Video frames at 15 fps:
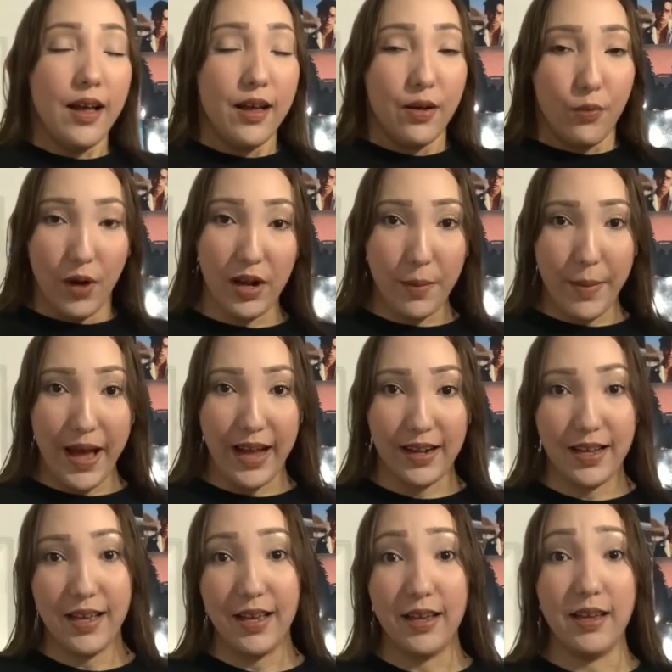welcome back.
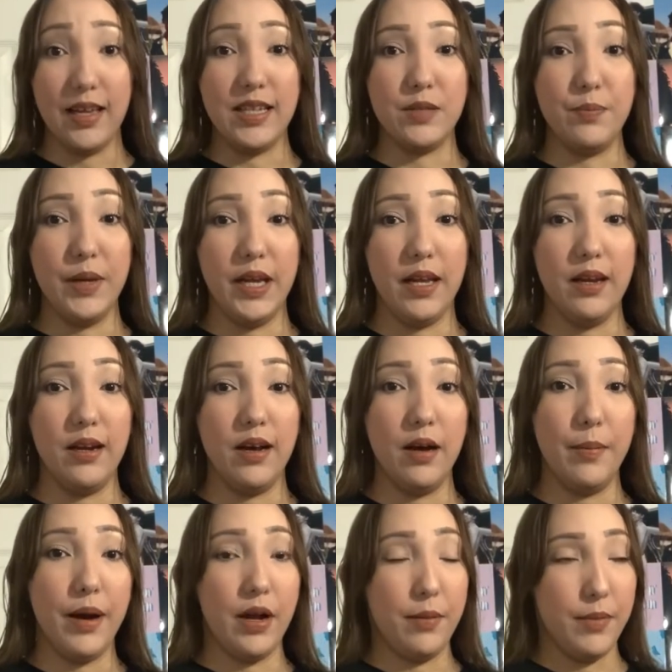It's been
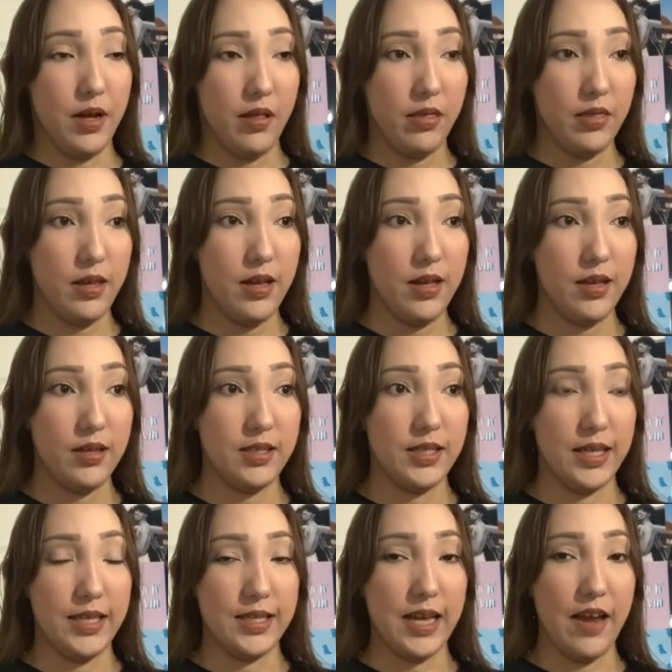about a month
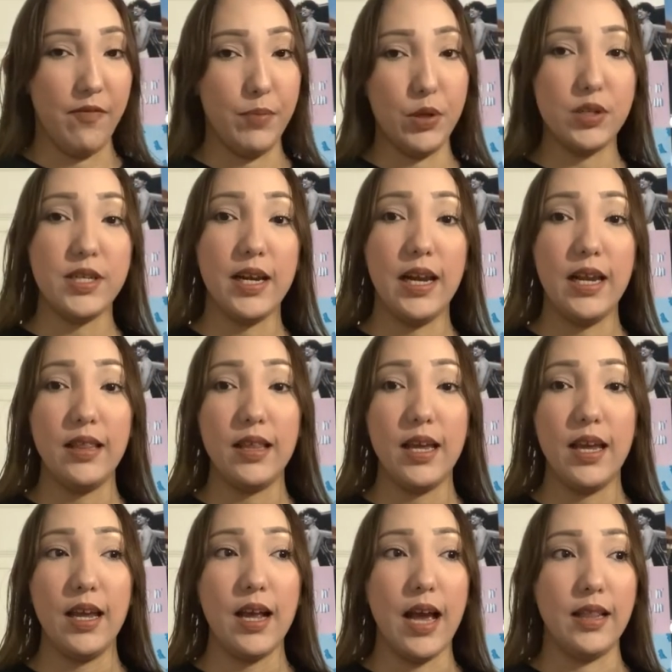since I posted
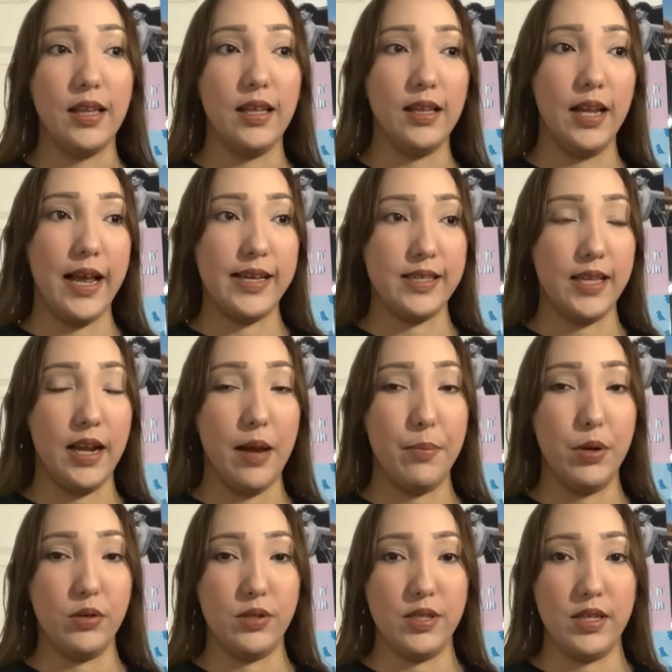anything. I think the last thing I
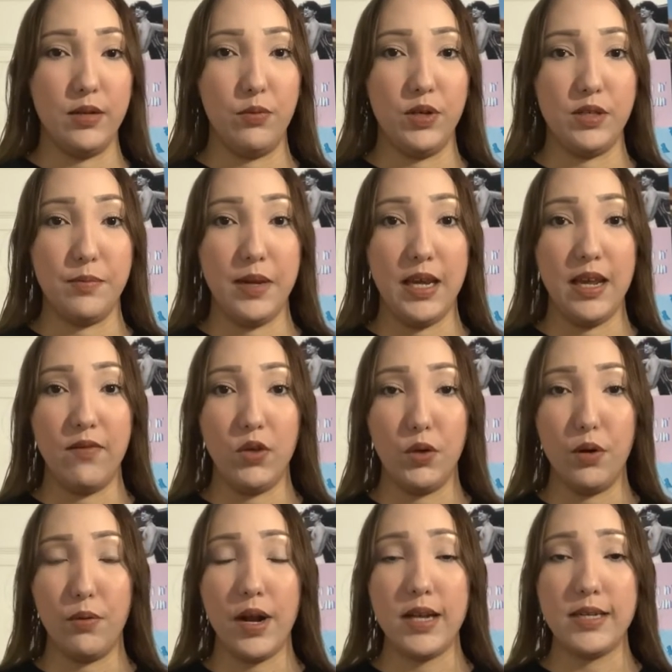posted was me giving you a
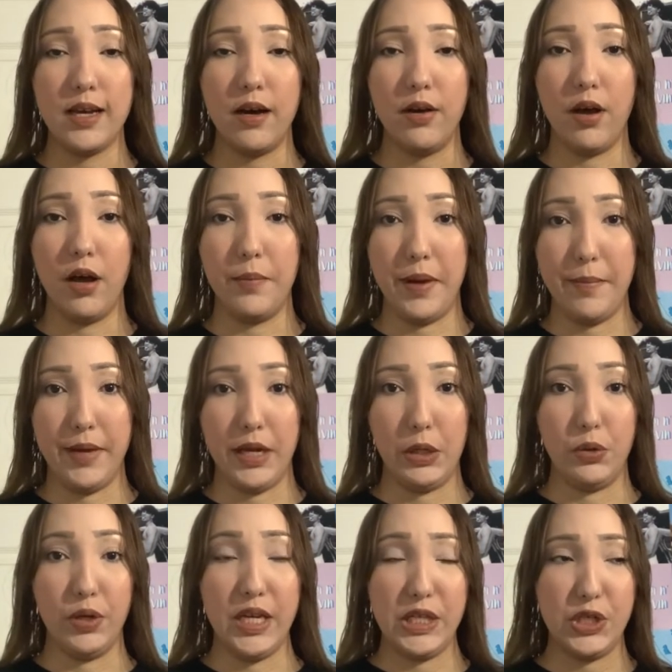rundown on my medical
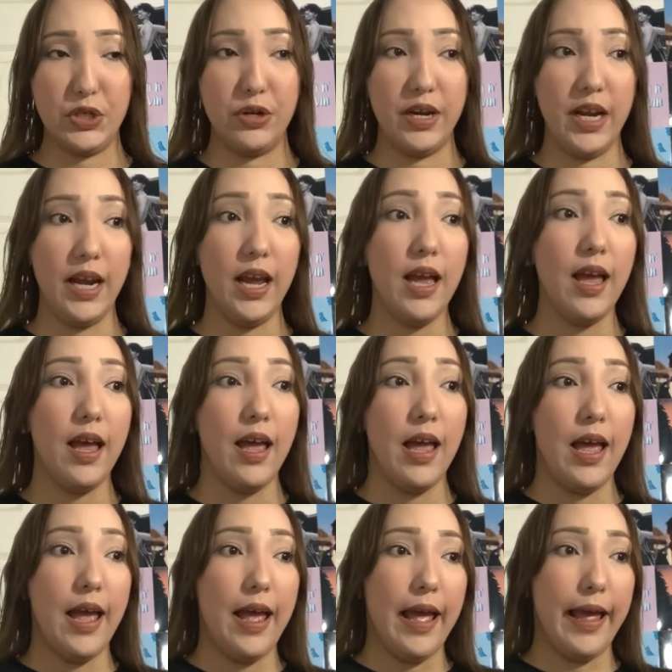history.
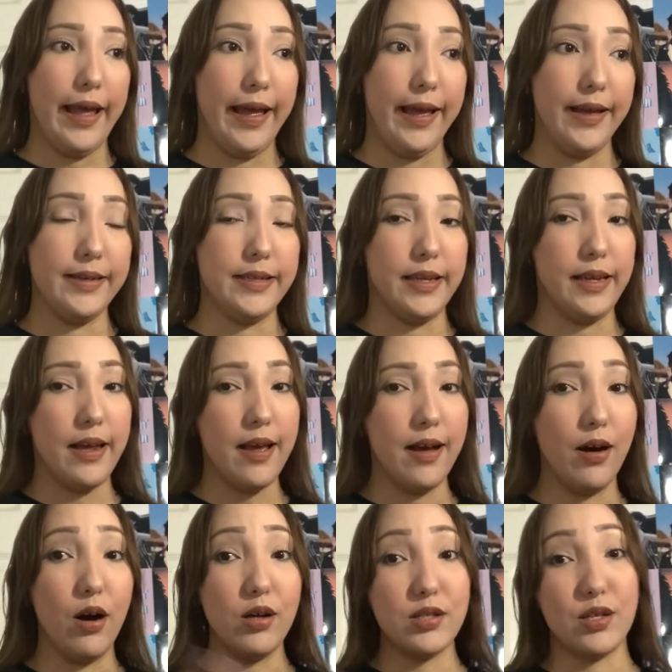And yeah,
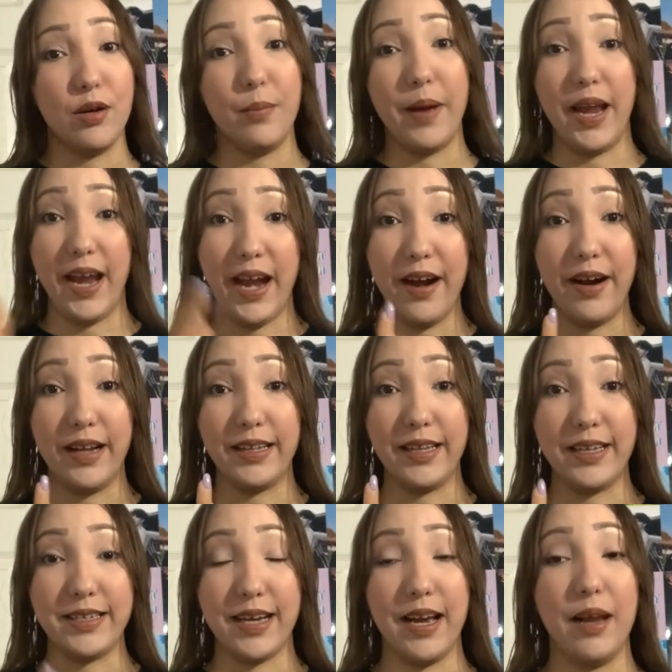also my hair at that
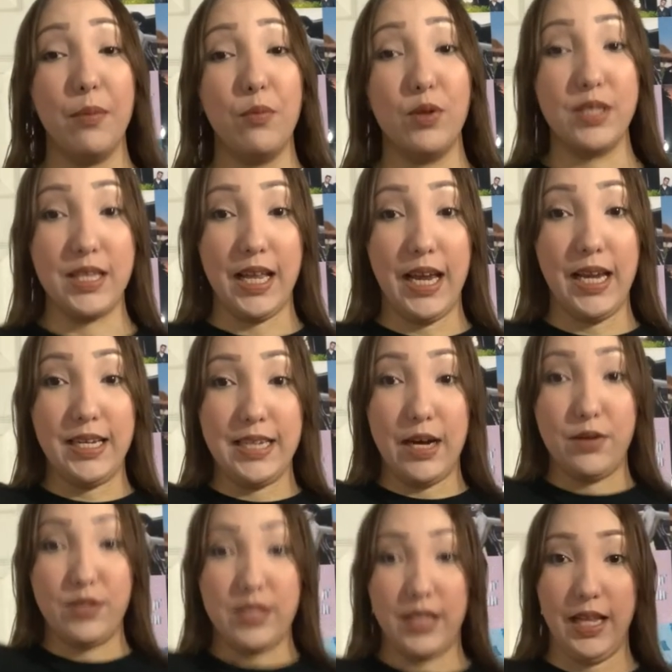time was like down
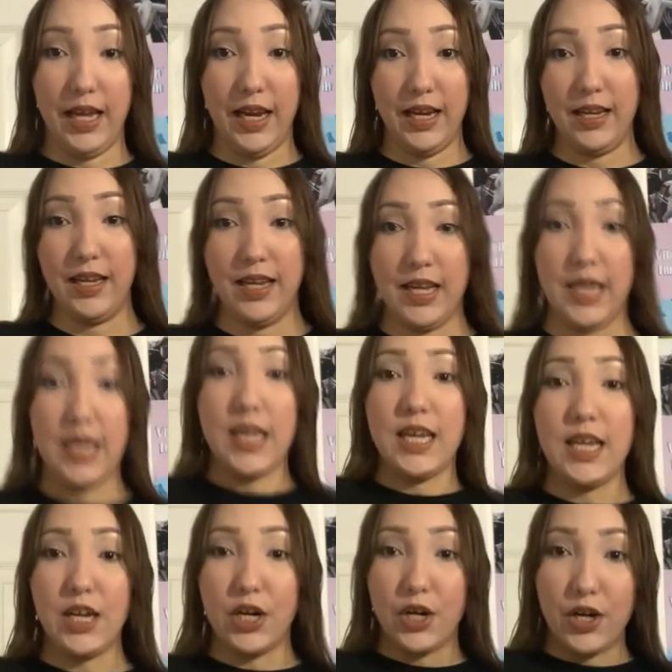to like
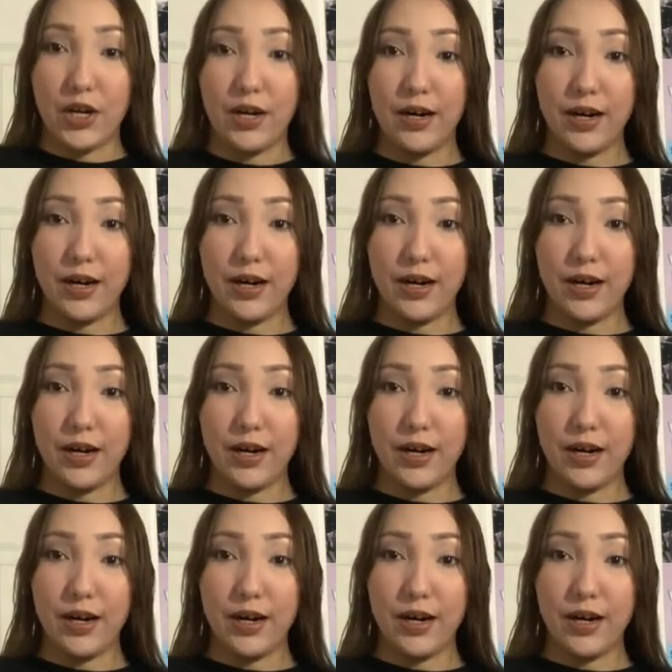here